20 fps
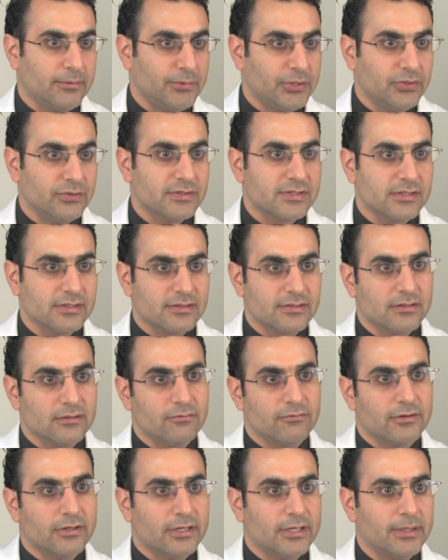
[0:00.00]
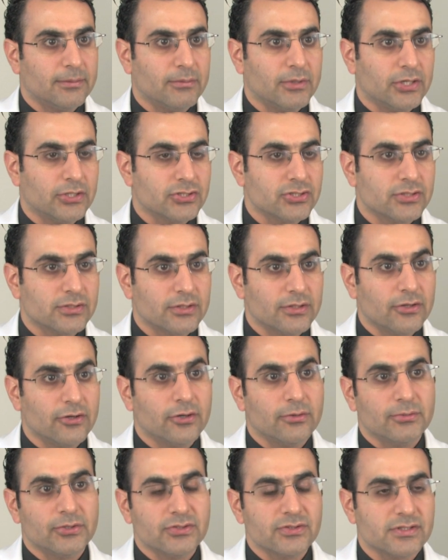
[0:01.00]
immune system very much.
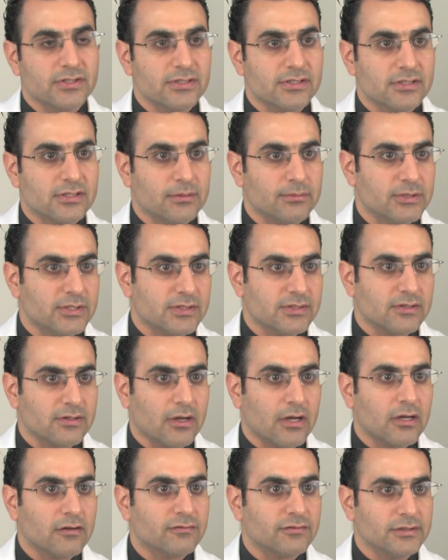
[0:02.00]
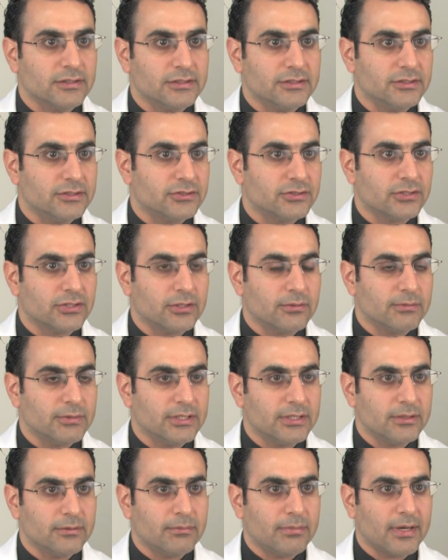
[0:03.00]
Your immune system is often
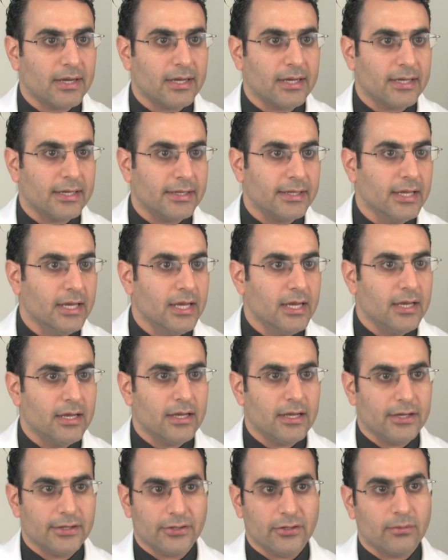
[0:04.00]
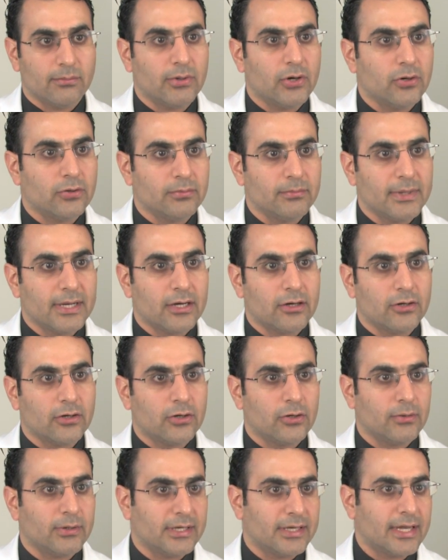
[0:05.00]
determined by your bone
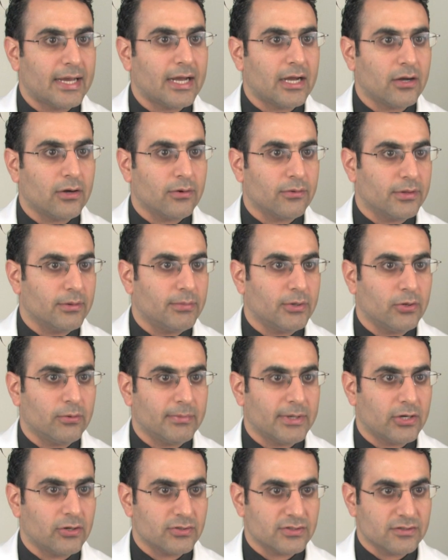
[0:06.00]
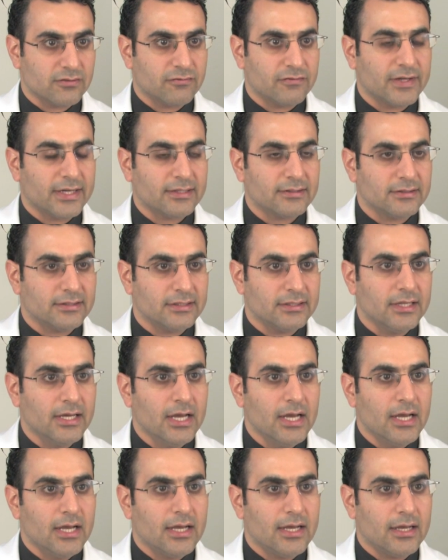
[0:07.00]
marrow and how the bone marrow is affected.
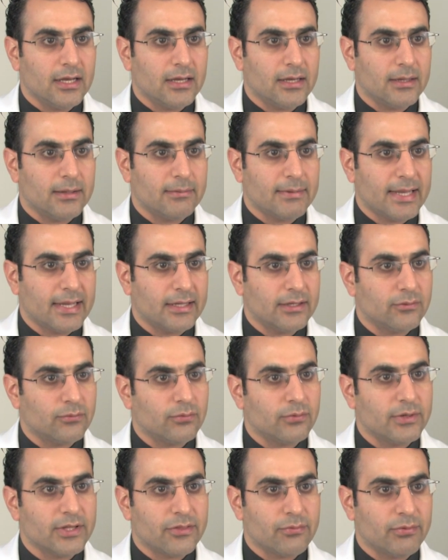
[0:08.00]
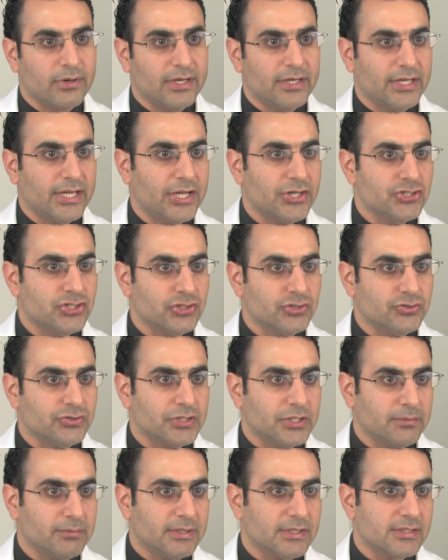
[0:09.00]
And with radiation
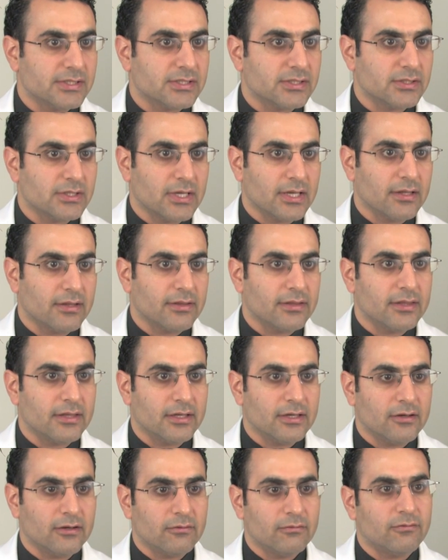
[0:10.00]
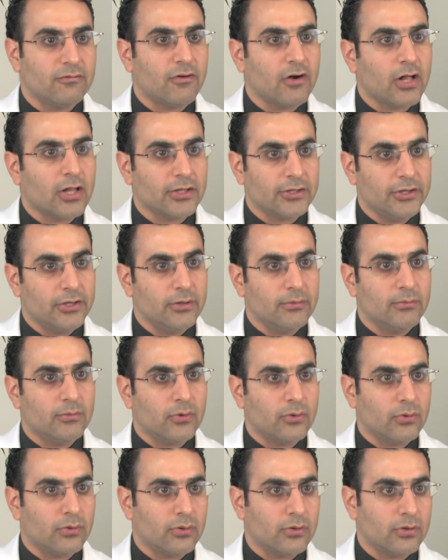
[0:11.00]
treatments, the
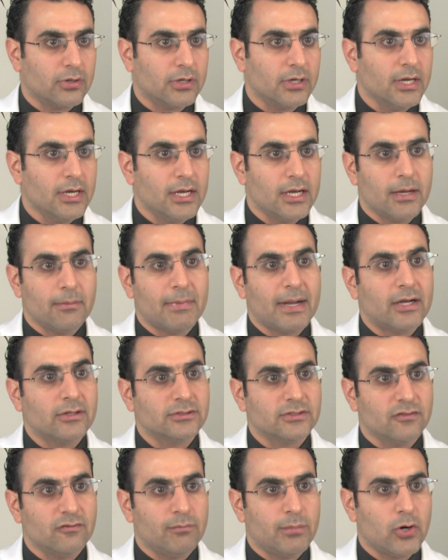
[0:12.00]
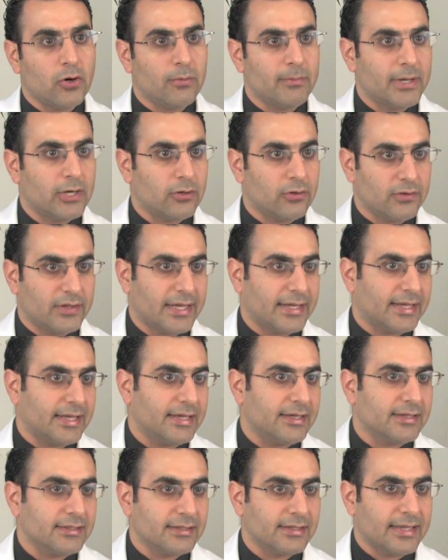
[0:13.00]
volume or amount of bone marrow
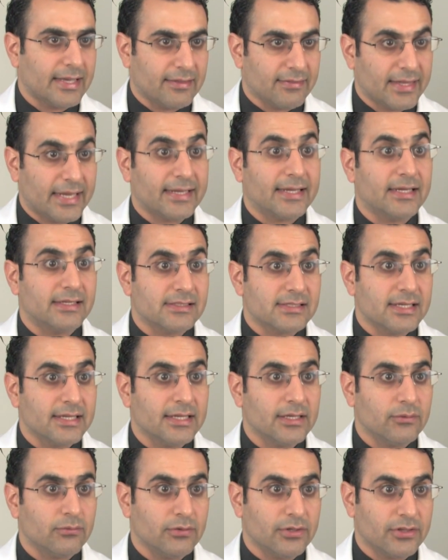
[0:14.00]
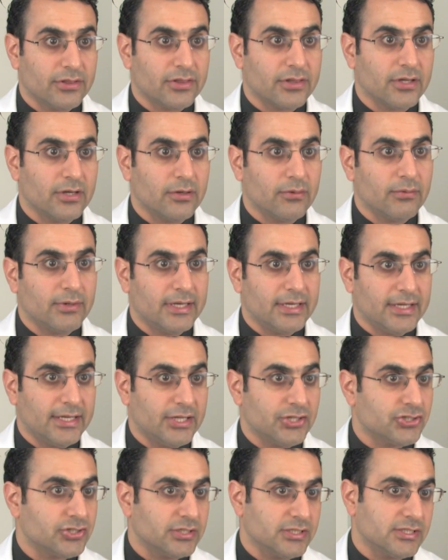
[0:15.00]
that gets hit with
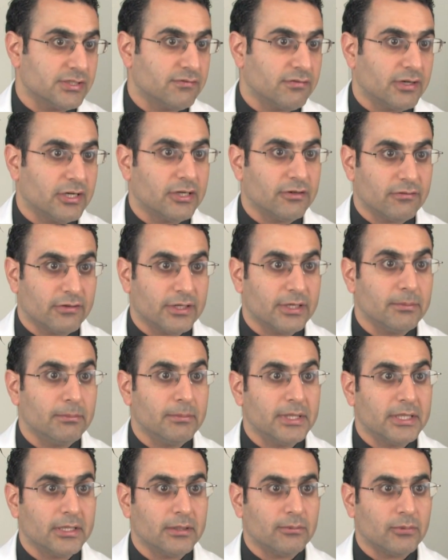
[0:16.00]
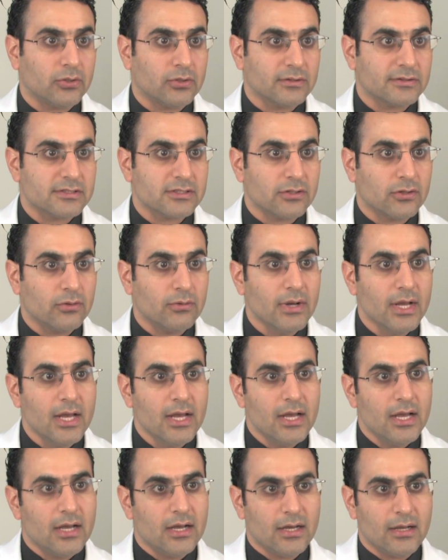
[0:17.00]
radiation is very, very minimal. So
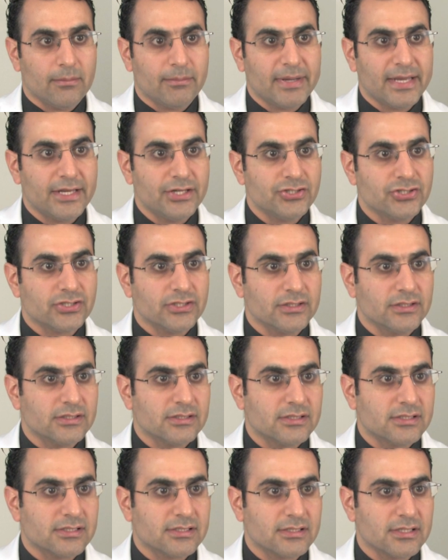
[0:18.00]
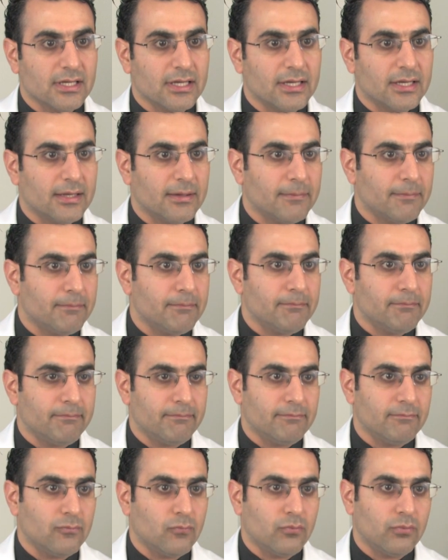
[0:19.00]
patients
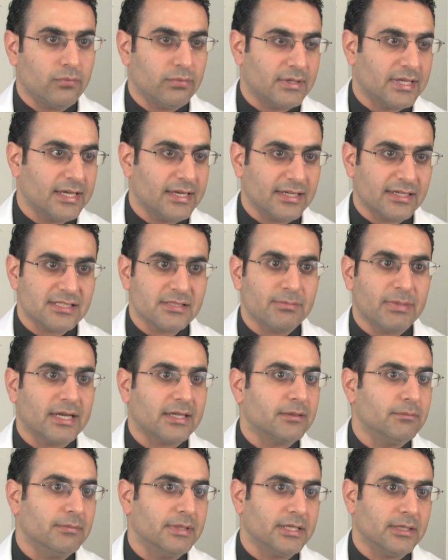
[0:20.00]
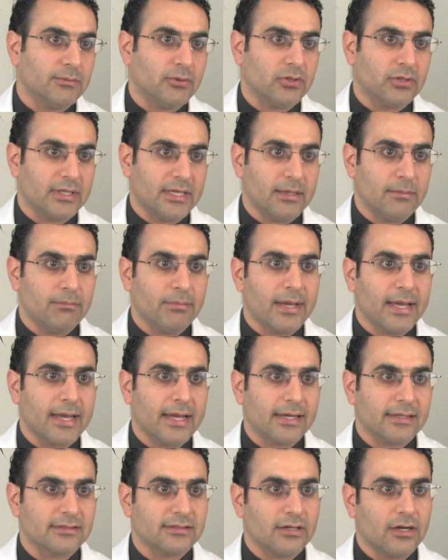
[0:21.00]
can expect minimal
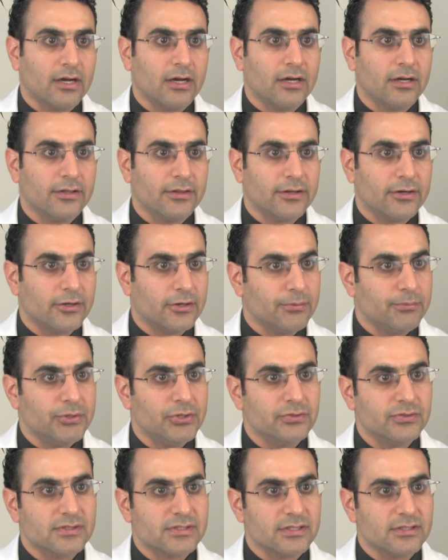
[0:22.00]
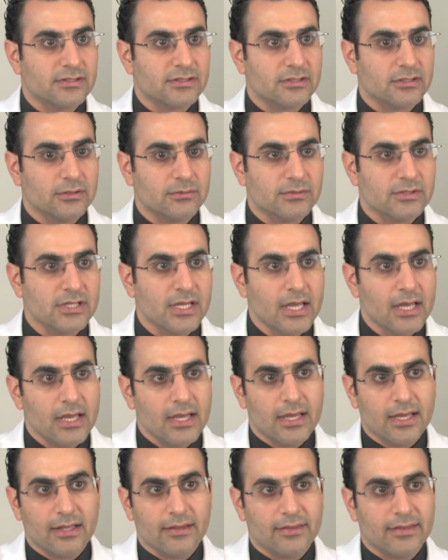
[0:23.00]
impact on their immune systems,
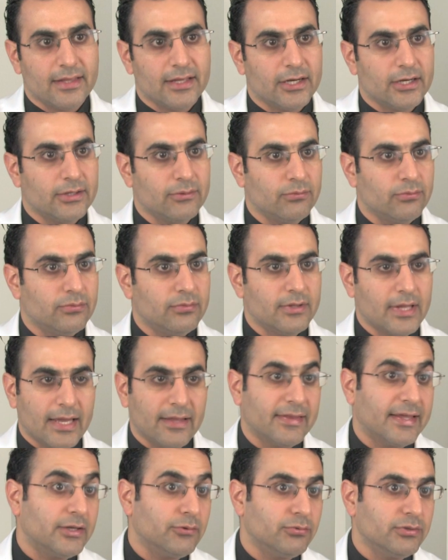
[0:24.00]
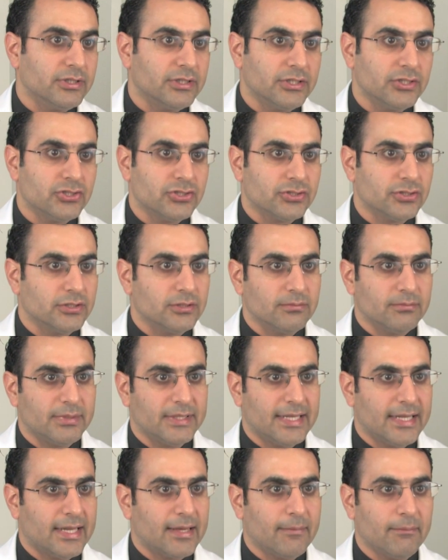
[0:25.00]
and they really shouldn't
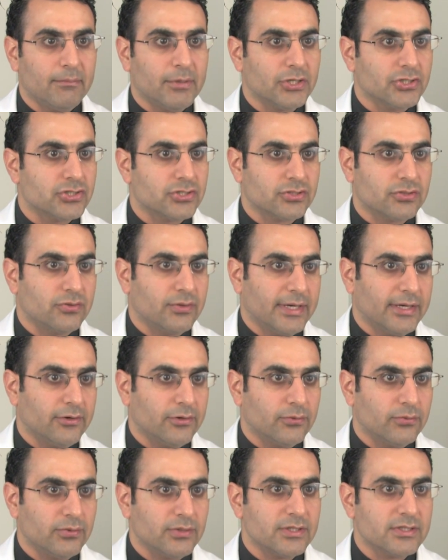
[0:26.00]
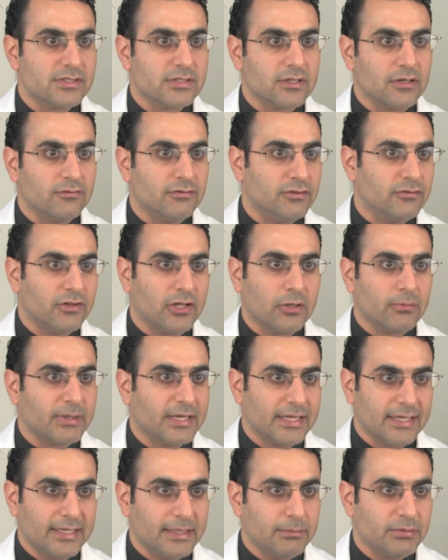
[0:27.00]
be at much greater risk of
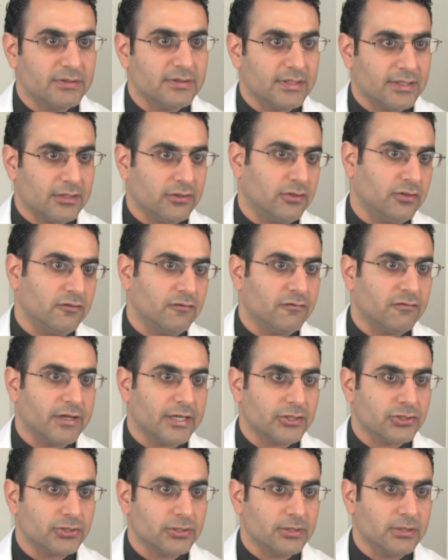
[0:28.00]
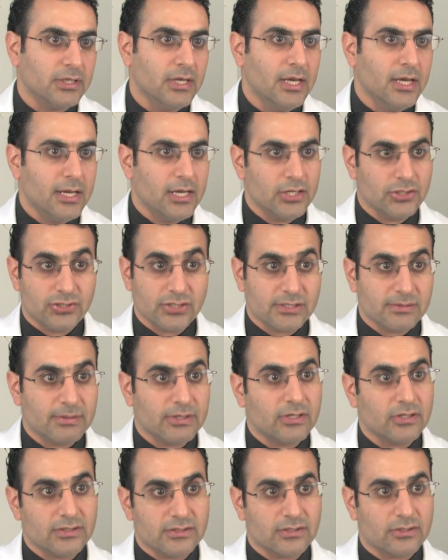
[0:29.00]
developing any particular infection just
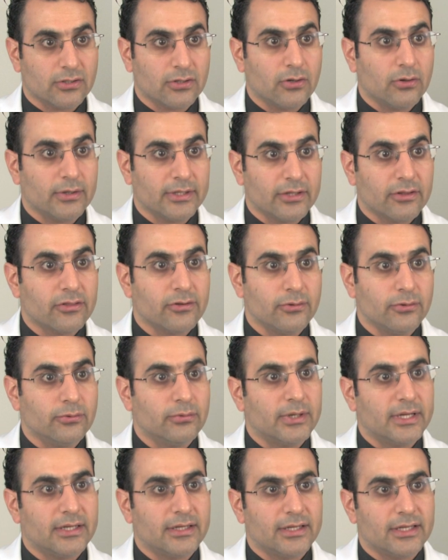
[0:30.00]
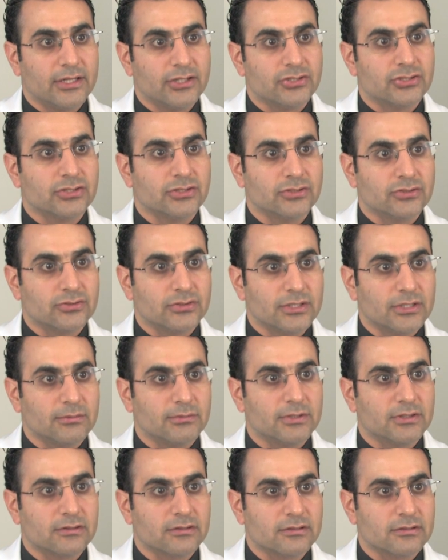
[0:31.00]
because they're going through radiation
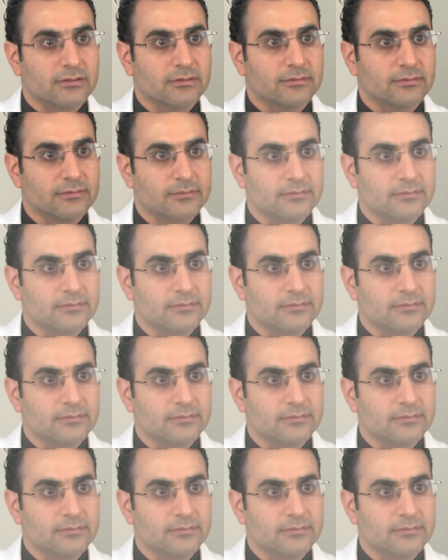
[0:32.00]
treatments.